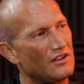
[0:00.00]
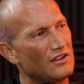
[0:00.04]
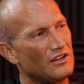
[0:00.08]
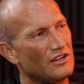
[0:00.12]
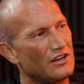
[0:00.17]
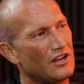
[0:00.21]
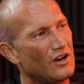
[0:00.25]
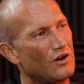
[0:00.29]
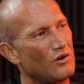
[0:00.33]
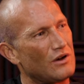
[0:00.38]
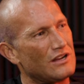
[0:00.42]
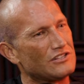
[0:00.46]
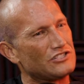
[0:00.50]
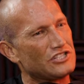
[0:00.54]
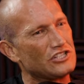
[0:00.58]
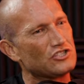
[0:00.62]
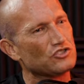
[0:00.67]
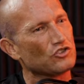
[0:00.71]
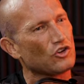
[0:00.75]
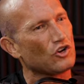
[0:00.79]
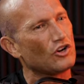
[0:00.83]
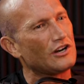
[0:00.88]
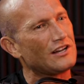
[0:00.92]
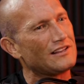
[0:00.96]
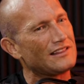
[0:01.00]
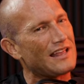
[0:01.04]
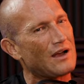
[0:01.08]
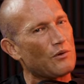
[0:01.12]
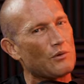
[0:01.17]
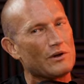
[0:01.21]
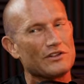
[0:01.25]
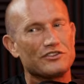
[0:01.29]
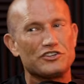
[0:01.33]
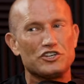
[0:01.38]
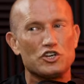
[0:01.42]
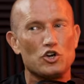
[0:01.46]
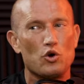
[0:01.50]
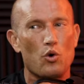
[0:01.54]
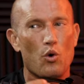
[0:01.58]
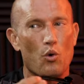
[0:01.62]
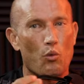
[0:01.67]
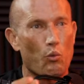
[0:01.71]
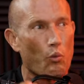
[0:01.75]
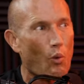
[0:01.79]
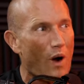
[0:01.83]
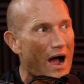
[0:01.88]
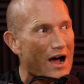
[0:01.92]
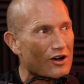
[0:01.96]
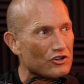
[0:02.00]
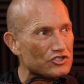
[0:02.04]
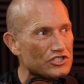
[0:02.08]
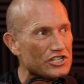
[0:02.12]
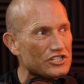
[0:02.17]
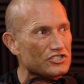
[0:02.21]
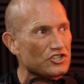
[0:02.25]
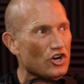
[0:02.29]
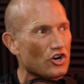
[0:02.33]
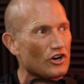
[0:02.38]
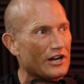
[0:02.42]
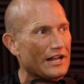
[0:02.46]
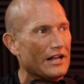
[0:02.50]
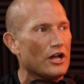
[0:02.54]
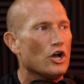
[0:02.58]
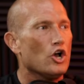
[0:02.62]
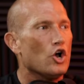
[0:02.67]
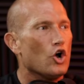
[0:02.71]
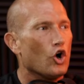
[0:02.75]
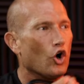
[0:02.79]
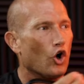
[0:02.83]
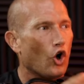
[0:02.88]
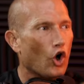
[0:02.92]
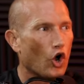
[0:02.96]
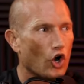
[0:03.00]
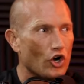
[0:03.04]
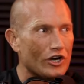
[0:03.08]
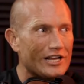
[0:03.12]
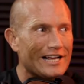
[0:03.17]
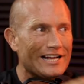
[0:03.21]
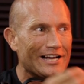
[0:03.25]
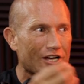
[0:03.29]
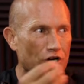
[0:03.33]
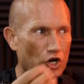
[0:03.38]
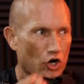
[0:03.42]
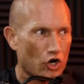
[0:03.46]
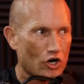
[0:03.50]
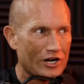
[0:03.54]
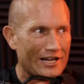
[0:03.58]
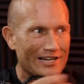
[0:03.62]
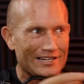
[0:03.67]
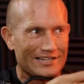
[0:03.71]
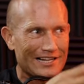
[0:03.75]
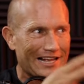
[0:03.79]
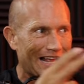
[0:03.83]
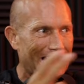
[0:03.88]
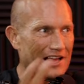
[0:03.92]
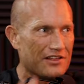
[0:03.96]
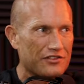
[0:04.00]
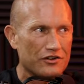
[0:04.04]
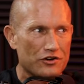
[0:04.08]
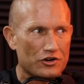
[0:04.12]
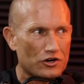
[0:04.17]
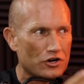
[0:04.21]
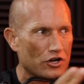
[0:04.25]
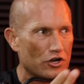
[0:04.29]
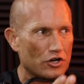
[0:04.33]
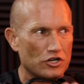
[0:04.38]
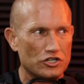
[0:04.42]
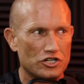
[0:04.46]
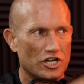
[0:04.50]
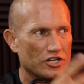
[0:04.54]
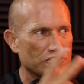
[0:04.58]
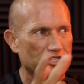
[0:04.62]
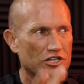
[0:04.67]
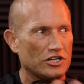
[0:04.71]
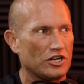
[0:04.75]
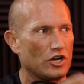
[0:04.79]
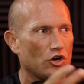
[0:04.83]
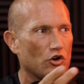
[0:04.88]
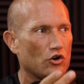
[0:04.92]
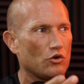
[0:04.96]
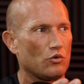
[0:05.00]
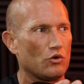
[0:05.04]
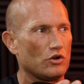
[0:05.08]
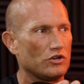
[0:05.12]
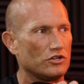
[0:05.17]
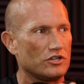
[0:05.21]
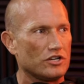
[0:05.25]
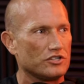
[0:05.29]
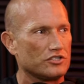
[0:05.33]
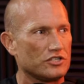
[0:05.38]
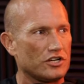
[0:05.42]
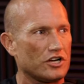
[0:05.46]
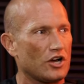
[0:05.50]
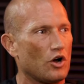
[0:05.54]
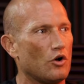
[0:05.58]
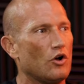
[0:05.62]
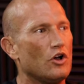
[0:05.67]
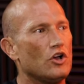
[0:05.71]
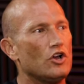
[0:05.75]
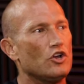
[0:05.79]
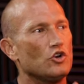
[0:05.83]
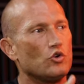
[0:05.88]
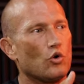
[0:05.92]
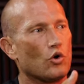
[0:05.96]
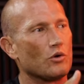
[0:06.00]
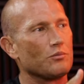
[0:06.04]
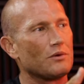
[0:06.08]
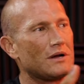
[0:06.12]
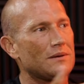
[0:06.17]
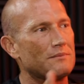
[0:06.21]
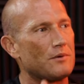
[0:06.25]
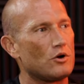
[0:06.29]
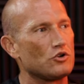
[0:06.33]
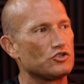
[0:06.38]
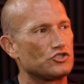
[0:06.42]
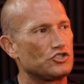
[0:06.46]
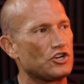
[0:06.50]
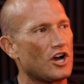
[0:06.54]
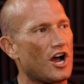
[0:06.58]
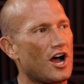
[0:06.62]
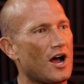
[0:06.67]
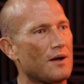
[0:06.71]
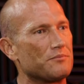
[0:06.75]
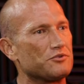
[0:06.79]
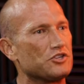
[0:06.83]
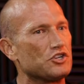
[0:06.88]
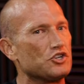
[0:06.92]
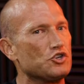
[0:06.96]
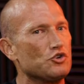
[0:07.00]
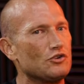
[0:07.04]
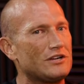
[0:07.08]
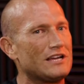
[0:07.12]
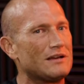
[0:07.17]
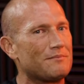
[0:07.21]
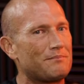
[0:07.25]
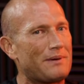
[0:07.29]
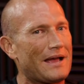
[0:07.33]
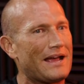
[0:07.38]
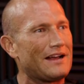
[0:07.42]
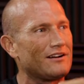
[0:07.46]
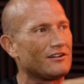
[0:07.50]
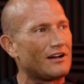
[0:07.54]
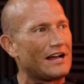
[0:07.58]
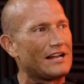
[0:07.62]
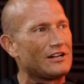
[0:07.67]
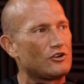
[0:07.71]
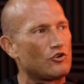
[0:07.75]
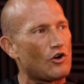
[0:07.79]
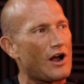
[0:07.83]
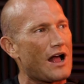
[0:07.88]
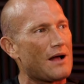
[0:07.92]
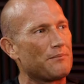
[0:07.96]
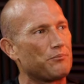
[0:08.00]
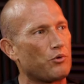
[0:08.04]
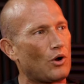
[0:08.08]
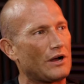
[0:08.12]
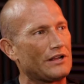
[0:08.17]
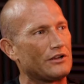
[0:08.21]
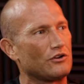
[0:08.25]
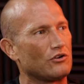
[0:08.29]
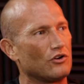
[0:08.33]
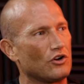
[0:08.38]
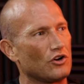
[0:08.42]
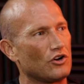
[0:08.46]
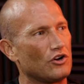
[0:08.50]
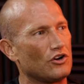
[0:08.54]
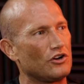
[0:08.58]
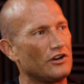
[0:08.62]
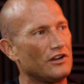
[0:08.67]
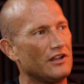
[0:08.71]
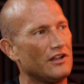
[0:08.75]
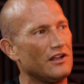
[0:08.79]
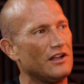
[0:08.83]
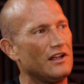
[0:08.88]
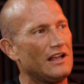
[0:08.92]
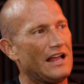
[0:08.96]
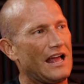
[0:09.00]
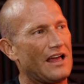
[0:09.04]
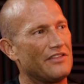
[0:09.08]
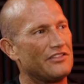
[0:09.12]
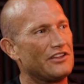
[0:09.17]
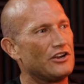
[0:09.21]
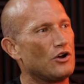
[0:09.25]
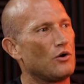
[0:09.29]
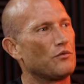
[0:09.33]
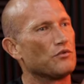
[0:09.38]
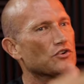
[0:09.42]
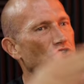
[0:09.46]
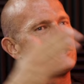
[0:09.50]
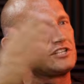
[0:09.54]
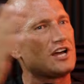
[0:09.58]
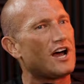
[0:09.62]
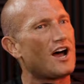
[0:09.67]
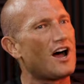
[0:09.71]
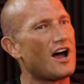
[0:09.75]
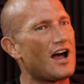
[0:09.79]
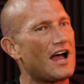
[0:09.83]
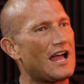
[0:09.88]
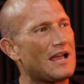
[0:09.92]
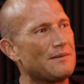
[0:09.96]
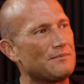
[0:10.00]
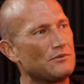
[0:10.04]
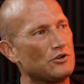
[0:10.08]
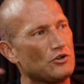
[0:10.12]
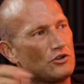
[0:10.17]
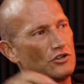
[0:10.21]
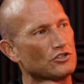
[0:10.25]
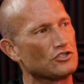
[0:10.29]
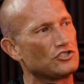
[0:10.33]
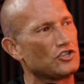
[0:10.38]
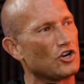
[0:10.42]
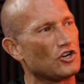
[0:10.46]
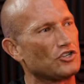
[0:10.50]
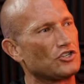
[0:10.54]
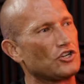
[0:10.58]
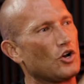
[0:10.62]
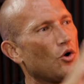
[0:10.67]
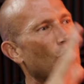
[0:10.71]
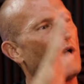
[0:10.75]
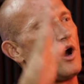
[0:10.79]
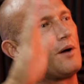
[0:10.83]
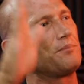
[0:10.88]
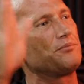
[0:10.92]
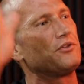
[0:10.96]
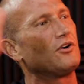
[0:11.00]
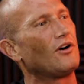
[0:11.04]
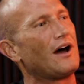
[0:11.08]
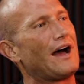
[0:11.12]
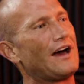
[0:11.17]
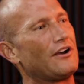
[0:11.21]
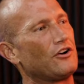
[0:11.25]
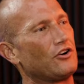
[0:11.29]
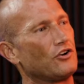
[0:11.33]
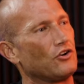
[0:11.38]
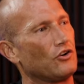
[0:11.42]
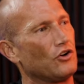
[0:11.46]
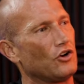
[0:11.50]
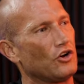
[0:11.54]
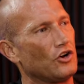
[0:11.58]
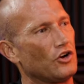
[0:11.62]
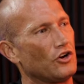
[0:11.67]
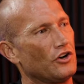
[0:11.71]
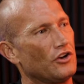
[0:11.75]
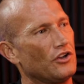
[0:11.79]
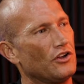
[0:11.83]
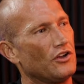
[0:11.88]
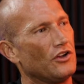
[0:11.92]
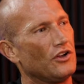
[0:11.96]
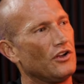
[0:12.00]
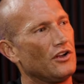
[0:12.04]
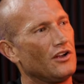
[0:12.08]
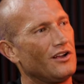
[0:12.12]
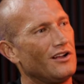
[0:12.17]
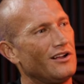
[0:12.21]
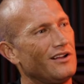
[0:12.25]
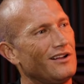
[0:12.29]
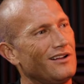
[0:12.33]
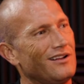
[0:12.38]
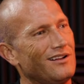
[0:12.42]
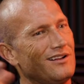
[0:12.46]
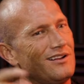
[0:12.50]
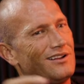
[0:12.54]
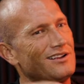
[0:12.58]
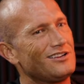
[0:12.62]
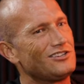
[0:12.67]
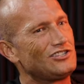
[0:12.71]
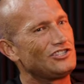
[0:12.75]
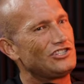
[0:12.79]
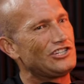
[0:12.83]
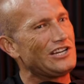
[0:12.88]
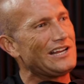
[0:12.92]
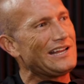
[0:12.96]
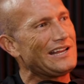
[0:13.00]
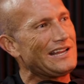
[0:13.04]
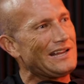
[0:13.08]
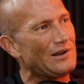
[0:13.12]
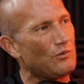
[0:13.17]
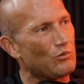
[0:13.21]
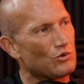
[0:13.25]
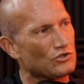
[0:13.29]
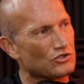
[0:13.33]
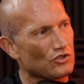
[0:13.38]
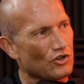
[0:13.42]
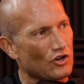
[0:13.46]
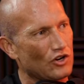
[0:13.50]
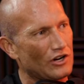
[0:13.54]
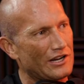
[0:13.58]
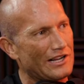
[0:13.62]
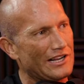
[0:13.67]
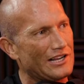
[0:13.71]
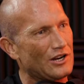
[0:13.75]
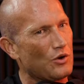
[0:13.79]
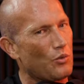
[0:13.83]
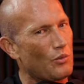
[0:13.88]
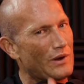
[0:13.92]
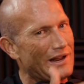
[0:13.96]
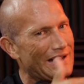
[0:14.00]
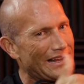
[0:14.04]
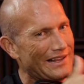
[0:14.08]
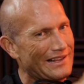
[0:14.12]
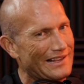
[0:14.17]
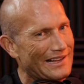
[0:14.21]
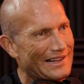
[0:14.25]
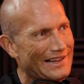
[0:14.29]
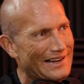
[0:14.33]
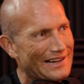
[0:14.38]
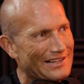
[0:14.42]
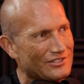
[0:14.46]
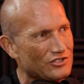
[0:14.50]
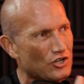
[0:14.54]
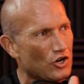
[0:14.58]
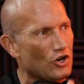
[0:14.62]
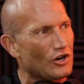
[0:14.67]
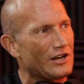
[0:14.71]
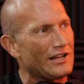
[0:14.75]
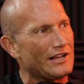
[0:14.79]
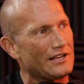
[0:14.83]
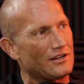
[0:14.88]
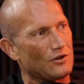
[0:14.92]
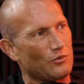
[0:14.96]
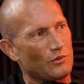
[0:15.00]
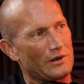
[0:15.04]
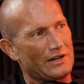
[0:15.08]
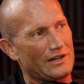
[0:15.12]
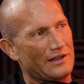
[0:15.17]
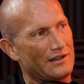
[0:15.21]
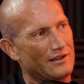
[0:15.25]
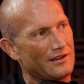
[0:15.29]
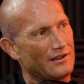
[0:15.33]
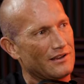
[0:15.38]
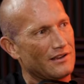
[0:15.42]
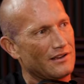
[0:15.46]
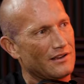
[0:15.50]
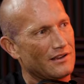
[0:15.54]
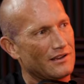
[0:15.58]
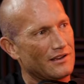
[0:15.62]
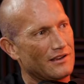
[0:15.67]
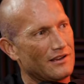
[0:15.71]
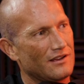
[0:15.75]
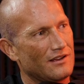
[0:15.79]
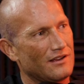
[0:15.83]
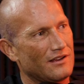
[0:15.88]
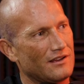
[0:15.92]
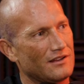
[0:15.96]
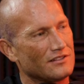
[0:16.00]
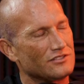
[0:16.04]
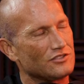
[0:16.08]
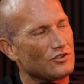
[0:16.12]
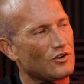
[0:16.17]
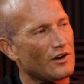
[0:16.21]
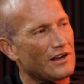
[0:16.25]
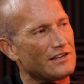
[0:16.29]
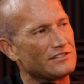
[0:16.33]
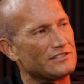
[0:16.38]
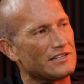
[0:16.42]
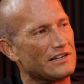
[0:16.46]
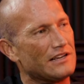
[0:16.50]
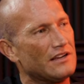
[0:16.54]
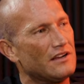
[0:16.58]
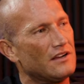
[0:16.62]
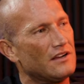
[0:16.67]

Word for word: You know, and she's learning that with you while she's earning. Learning and earning together doesn't go. Normally most jobs, you get paid like crap while you learn, and then over time you can start to go up the ladder to learn. Yeah. She was learning in a week and is earning in a week. Yeah. It's crazy.